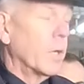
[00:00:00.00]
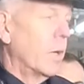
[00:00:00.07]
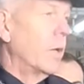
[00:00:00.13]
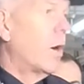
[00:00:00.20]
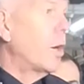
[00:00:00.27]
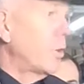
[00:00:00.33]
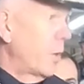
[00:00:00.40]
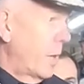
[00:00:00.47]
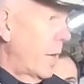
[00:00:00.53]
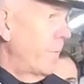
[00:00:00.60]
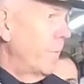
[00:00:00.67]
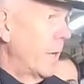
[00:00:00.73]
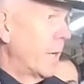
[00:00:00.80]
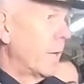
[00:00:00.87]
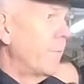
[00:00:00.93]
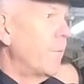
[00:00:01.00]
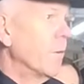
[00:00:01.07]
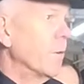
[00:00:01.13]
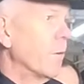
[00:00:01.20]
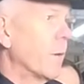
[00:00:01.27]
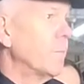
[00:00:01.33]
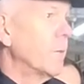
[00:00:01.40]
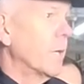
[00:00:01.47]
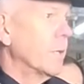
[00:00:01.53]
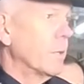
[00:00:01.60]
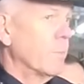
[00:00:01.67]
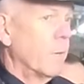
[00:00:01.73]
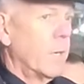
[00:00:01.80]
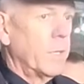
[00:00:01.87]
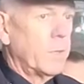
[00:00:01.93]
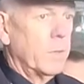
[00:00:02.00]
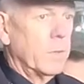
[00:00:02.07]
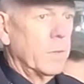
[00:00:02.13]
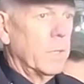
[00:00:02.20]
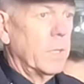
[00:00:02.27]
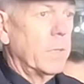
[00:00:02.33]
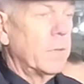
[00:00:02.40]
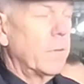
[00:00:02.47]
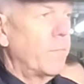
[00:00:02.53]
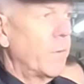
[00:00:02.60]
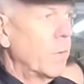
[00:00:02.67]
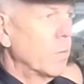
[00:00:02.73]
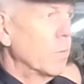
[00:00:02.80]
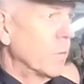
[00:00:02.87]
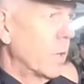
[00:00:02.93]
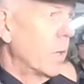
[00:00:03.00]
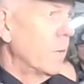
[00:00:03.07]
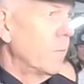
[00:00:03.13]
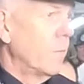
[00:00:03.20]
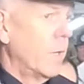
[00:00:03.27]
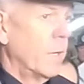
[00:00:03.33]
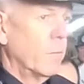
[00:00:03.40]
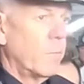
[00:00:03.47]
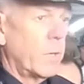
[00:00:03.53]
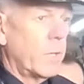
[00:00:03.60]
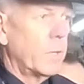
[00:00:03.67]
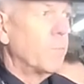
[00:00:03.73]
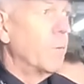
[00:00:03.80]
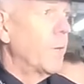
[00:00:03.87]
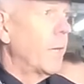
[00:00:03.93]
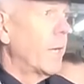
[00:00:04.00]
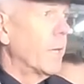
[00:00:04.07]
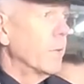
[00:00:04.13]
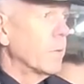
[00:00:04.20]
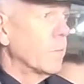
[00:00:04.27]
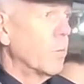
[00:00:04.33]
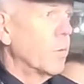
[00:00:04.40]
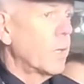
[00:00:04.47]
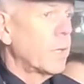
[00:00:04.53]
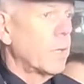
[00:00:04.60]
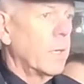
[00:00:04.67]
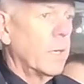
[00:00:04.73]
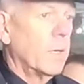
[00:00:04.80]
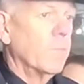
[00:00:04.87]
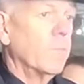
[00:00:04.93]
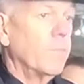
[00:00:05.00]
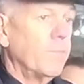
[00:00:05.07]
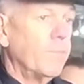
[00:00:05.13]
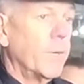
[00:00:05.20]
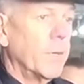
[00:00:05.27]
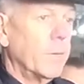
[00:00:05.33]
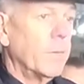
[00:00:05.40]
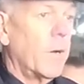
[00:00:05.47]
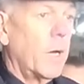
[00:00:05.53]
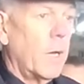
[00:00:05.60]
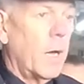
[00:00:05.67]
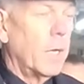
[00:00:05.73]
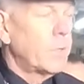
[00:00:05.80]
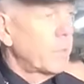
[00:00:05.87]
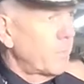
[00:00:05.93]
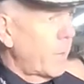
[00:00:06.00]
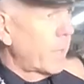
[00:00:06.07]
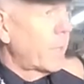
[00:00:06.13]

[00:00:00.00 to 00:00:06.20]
I don't have any further updates in relation to the vehicle type. We did put that out this morning, but I just make